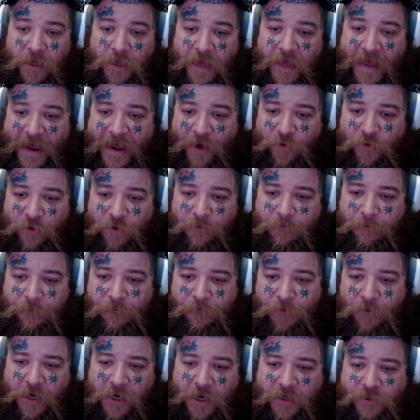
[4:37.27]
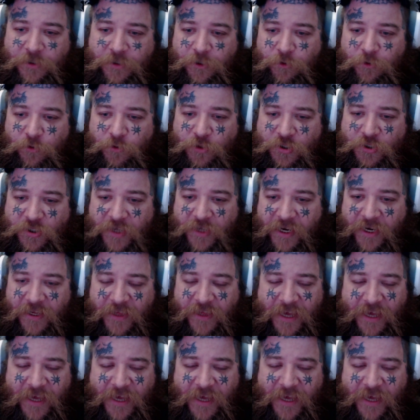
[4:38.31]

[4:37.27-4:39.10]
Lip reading: How the fuck do you say